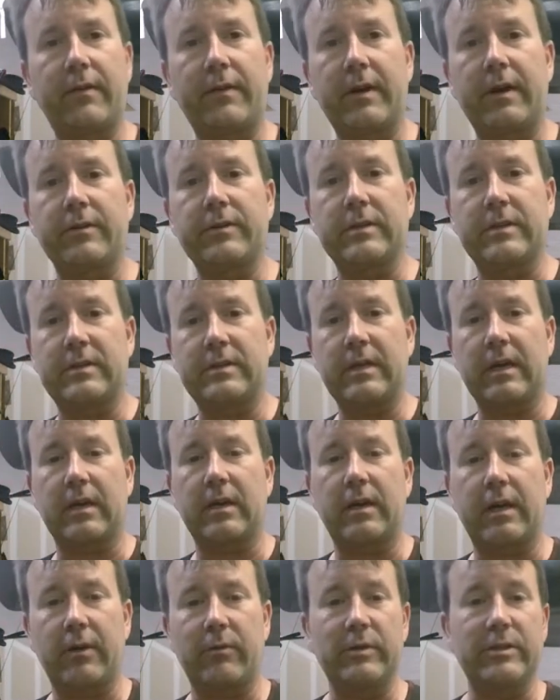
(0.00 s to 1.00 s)
thousandths deck
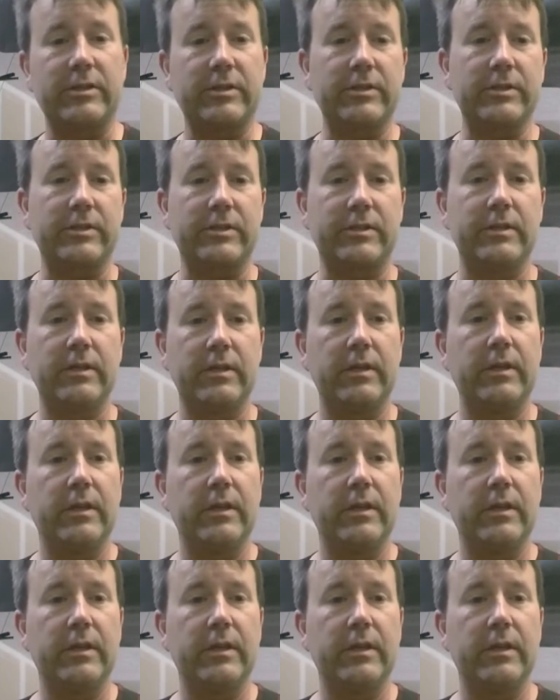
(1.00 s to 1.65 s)
height, which is